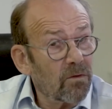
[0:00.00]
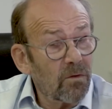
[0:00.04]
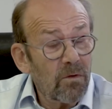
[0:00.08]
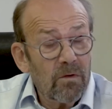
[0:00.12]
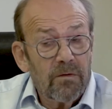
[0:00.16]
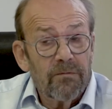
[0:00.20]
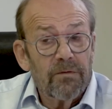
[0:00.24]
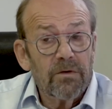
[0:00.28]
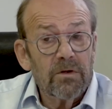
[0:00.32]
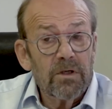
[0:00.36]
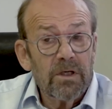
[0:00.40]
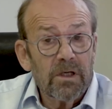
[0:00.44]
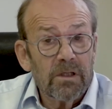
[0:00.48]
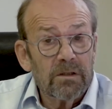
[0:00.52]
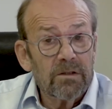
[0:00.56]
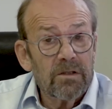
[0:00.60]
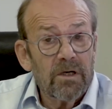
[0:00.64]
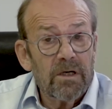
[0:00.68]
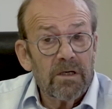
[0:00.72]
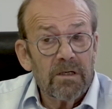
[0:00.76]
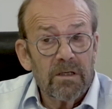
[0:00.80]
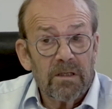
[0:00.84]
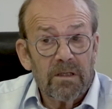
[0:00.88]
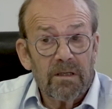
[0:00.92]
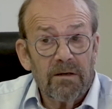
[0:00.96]
to look for the
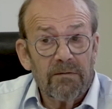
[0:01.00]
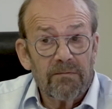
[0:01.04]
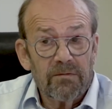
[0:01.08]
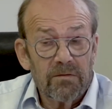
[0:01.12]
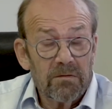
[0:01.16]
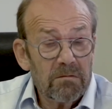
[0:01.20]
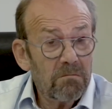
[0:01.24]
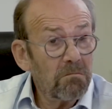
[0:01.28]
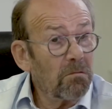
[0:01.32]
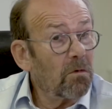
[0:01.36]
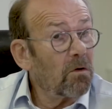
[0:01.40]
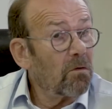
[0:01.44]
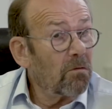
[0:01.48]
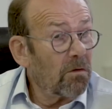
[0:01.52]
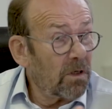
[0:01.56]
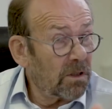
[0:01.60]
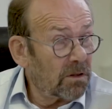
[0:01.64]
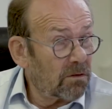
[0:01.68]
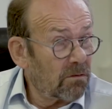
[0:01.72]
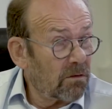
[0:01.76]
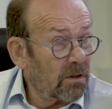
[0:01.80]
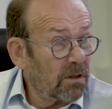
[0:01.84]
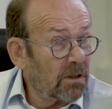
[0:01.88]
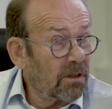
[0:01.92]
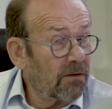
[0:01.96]
alternatives,
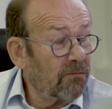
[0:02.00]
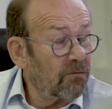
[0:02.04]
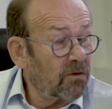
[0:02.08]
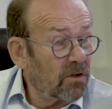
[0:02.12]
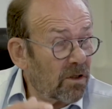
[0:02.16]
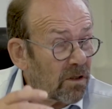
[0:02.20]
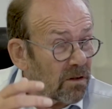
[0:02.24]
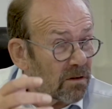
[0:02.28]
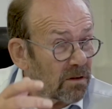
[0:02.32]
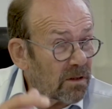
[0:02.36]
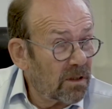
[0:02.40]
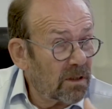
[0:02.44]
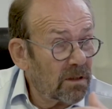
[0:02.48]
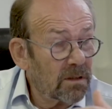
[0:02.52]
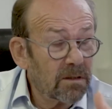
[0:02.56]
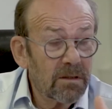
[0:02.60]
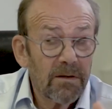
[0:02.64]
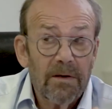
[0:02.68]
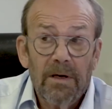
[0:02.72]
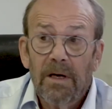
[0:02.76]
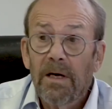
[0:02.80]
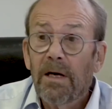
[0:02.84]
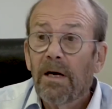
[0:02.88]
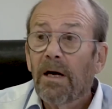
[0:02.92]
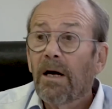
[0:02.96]
restorative
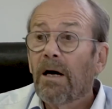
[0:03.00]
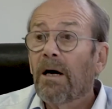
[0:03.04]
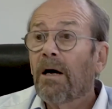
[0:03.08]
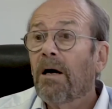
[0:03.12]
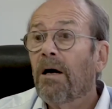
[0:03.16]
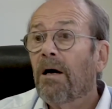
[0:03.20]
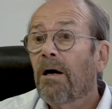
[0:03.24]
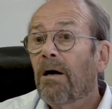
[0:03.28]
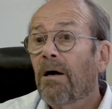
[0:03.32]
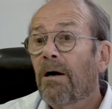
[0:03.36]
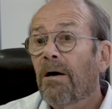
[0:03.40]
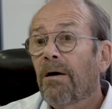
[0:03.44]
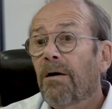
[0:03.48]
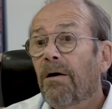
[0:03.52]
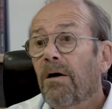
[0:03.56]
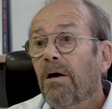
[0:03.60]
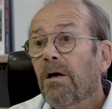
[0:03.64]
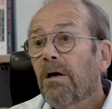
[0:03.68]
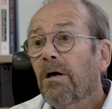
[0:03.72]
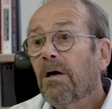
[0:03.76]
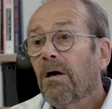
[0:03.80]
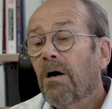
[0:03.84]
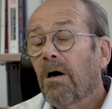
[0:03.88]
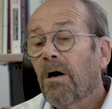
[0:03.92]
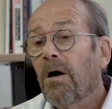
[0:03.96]
justice,
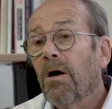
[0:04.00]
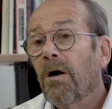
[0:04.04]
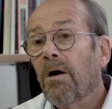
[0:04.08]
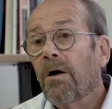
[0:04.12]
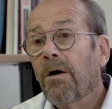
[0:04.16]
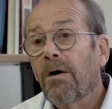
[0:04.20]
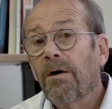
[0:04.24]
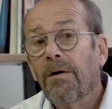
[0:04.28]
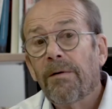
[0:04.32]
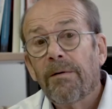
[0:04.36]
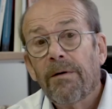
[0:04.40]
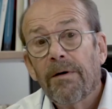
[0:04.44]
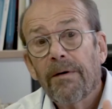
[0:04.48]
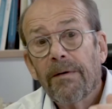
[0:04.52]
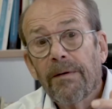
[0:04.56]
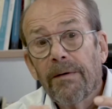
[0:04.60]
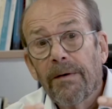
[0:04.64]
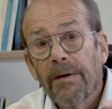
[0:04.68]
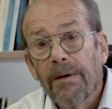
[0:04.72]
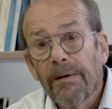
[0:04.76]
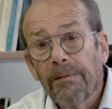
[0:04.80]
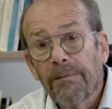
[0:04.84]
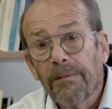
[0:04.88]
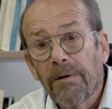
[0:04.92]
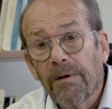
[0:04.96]
a
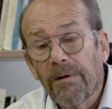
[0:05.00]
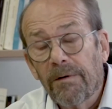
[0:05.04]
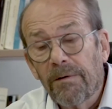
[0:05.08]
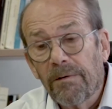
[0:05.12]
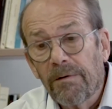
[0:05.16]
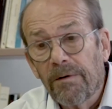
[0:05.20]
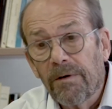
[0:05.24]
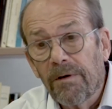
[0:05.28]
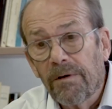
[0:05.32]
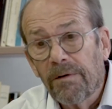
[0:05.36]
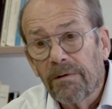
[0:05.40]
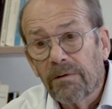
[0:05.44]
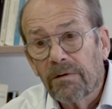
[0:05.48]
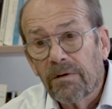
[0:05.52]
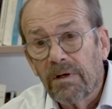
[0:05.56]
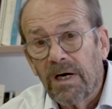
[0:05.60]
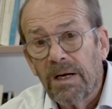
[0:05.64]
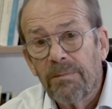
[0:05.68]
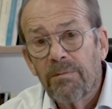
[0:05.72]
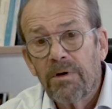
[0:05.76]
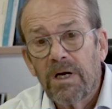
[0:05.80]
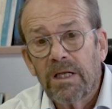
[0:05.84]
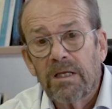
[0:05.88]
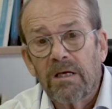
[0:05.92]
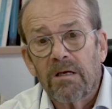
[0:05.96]

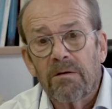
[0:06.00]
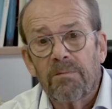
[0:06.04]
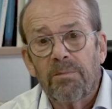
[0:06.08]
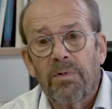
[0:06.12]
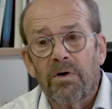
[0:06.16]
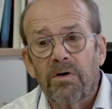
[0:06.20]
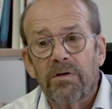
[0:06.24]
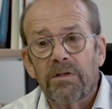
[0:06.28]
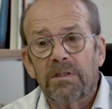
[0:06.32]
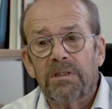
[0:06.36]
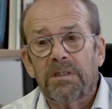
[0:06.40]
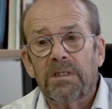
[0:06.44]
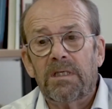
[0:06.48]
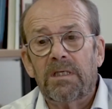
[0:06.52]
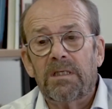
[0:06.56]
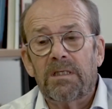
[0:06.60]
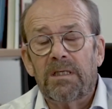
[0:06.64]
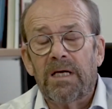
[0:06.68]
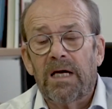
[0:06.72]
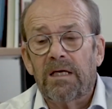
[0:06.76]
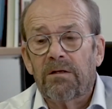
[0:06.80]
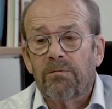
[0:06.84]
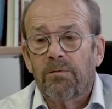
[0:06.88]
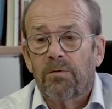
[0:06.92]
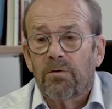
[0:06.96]
crime-related
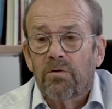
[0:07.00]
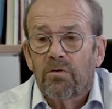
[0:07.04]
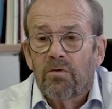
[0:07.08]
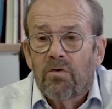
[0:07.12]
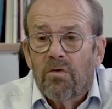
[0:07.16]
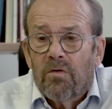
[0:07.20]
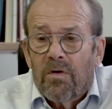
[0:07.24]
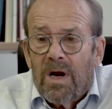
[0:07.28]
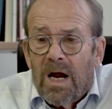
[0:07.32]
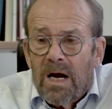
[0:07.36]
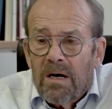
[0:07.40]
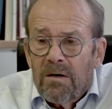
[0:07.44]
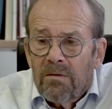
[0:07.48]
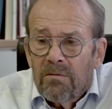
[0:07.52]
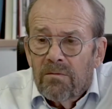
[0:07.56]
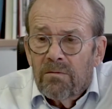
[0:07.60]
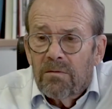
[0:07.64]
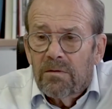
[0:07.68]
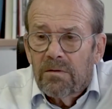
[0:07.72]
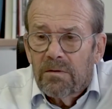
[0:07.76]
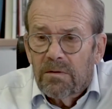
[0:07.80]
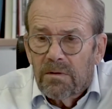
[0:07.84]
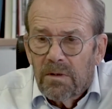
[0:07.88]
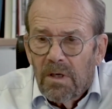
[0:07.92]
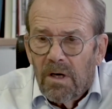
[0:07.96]
policy that would
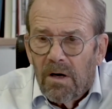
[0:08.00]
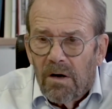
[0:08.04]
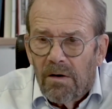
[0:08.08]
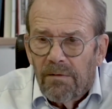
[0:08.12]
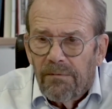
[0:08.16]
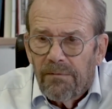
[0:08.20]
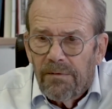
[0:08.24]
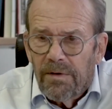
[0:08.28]
ground